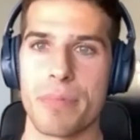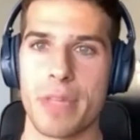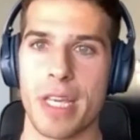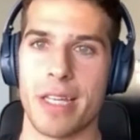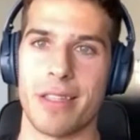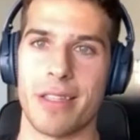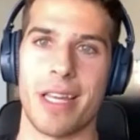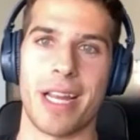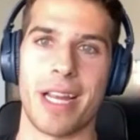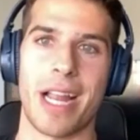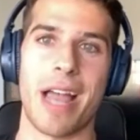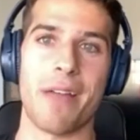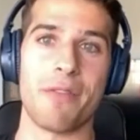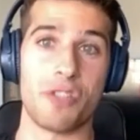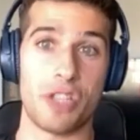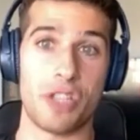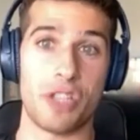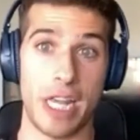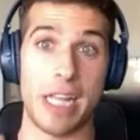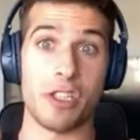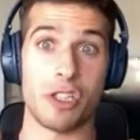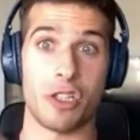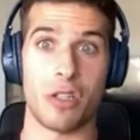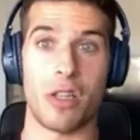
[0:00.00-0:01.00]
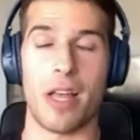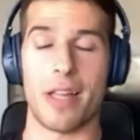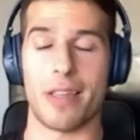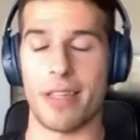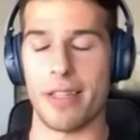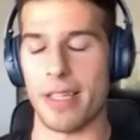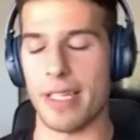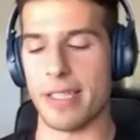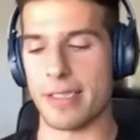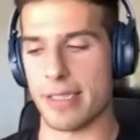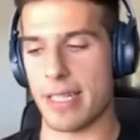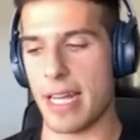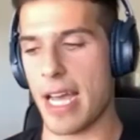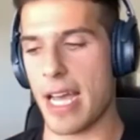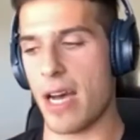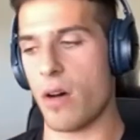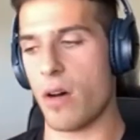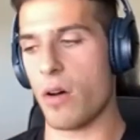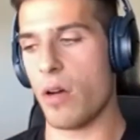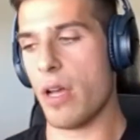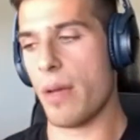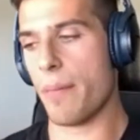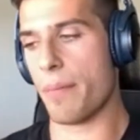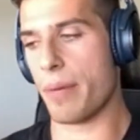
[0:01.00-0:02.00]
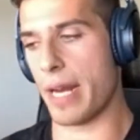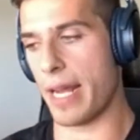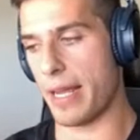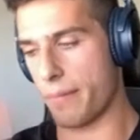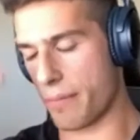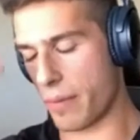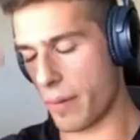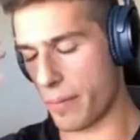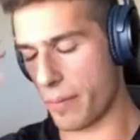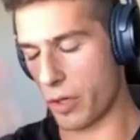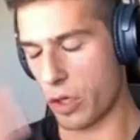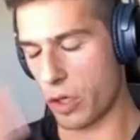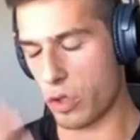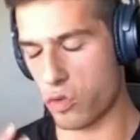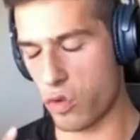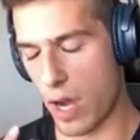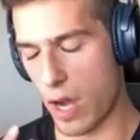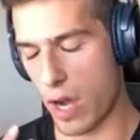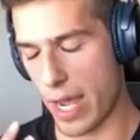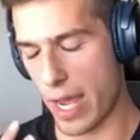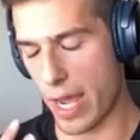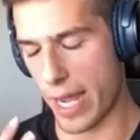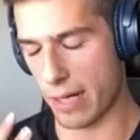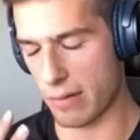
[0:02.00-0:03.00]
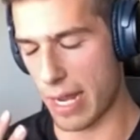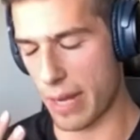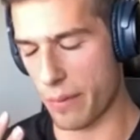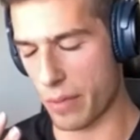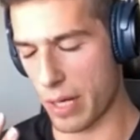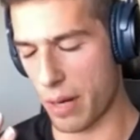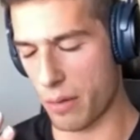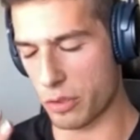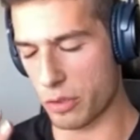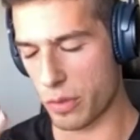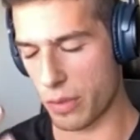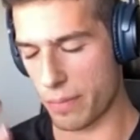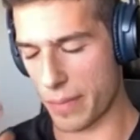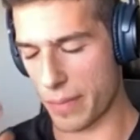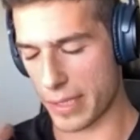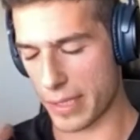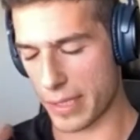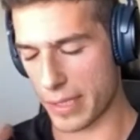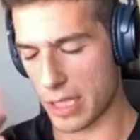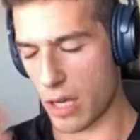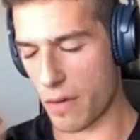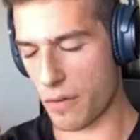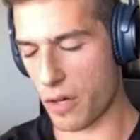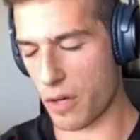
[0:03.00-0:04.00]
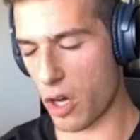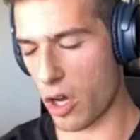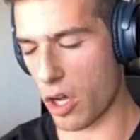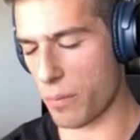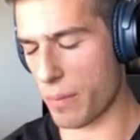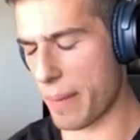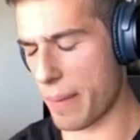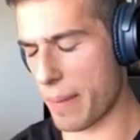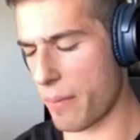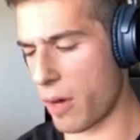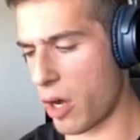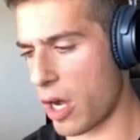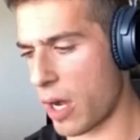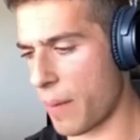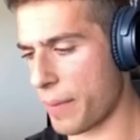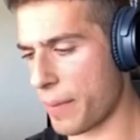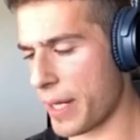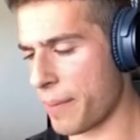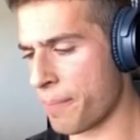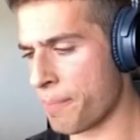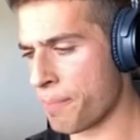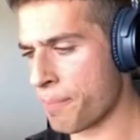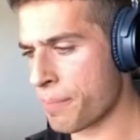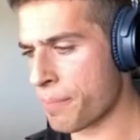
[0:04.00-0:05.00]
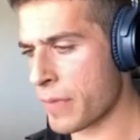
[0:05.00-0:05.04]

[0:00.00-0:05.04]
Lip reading: And like I've changed a lot to this now, but I remember crying right when I was with myself, called my mom, and